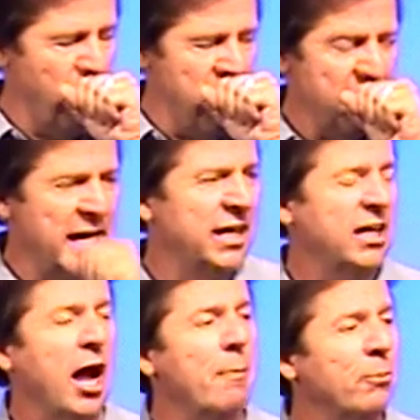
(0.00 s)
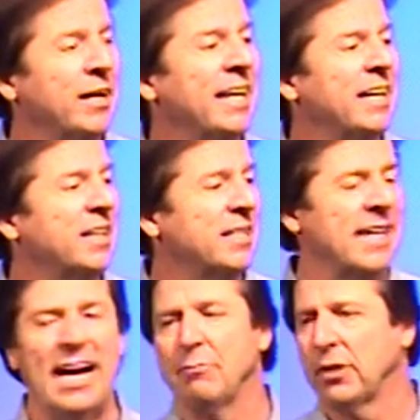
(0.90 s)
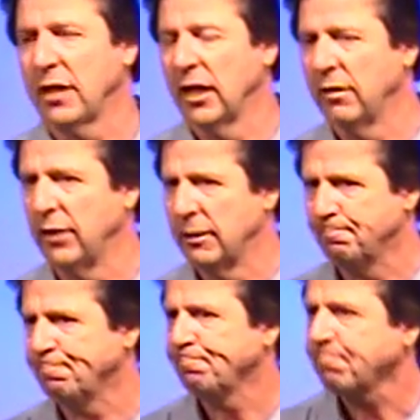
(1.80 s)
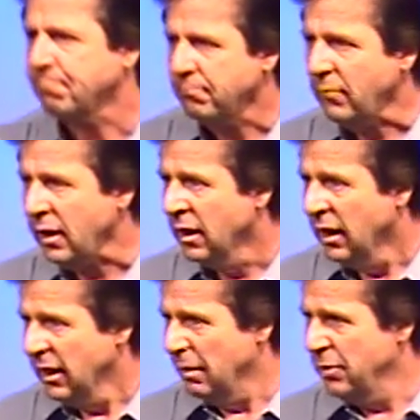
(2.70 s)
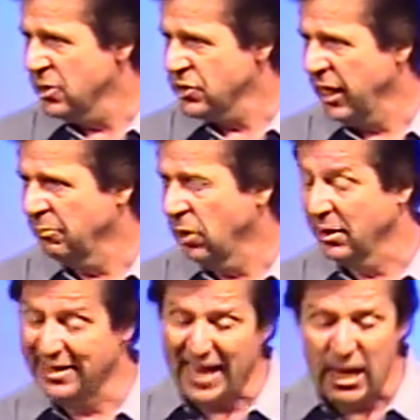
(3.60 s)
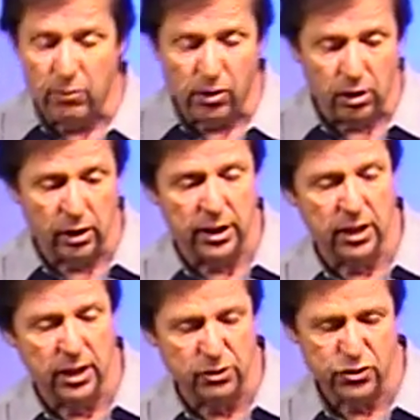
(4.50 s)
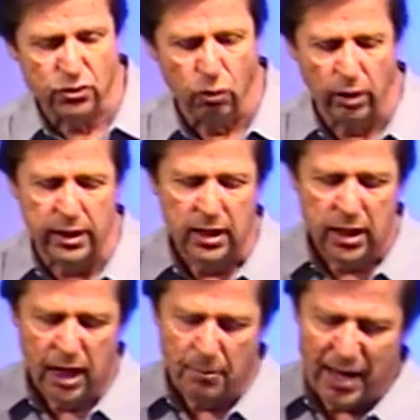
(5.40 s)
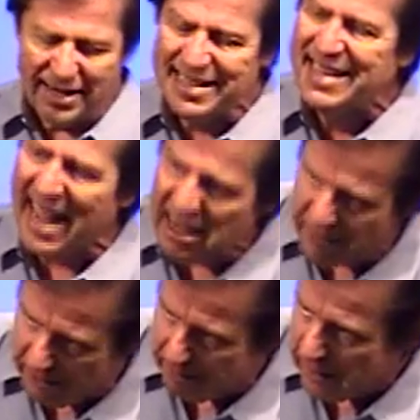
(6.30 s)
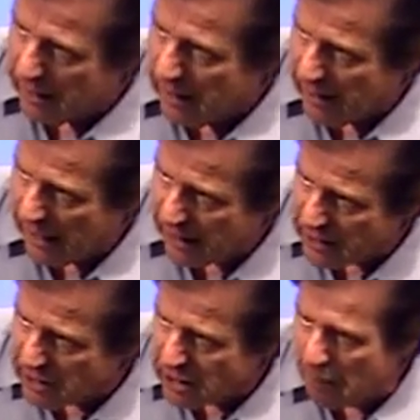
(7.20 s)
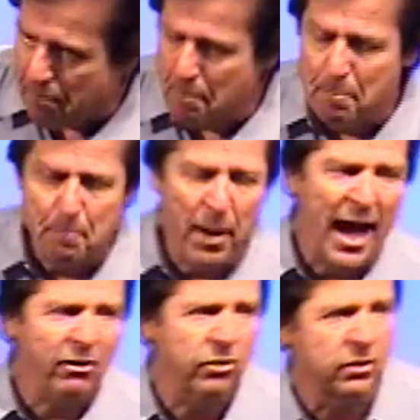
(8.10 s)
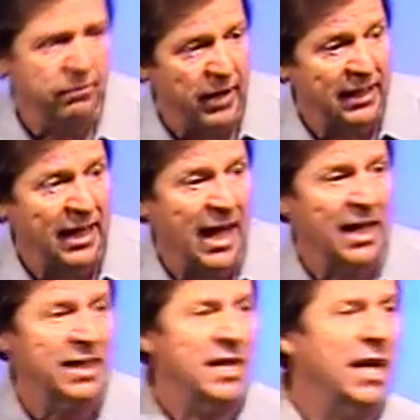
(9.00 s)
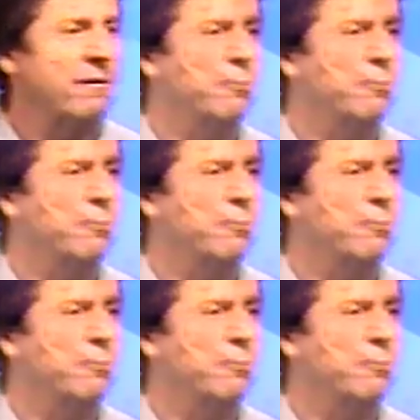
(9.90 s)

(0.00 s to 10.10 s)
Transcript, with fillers: and comprehended the times that they lived in. That being Shamgar. Today we're going to look at another story about David. Now, this is a passage, in fact, I, think I've